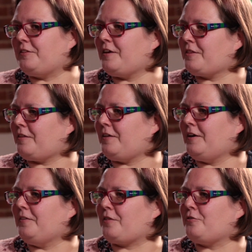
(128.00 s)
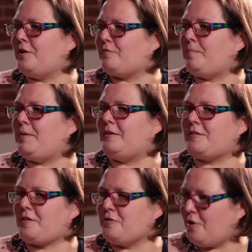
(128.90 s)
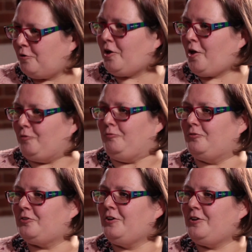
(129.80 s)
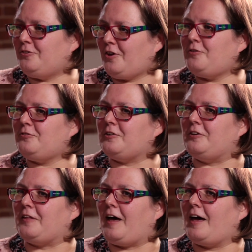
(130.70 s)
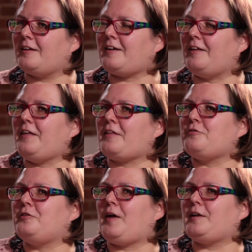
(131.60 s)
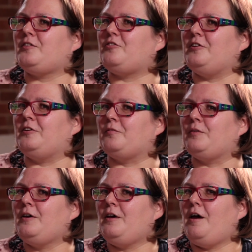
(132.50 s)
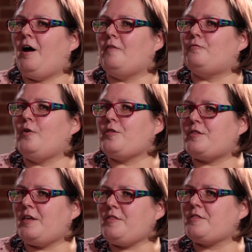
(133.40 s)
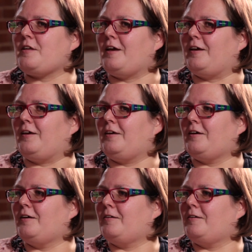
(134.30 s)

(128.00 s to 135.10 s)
things I think in that story is when Peter says, no, don't do that. And that sort of attitude of resisting